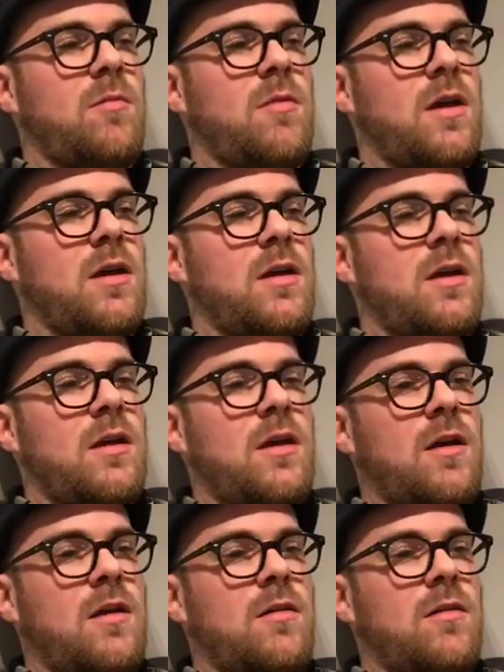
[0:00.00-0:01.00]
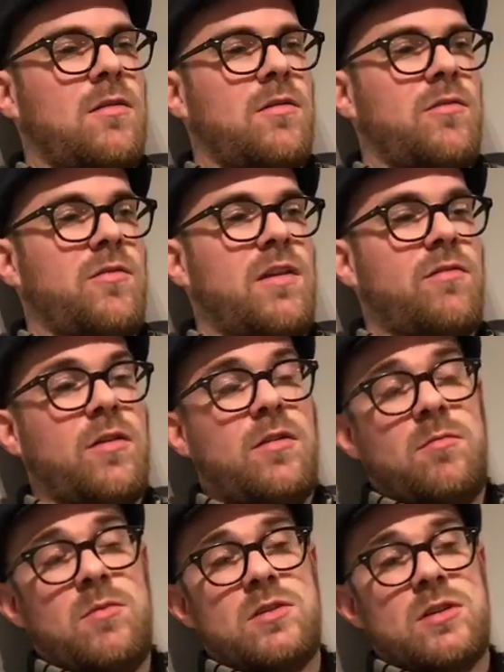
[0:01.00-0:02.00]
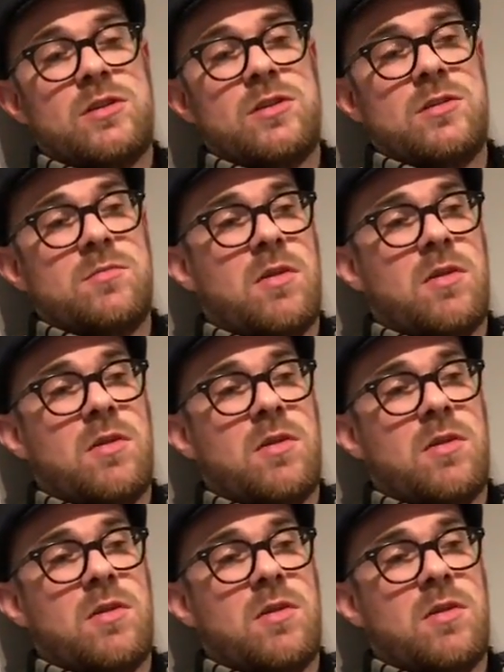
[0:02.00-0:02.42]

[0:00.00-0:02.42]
my favourite musicians.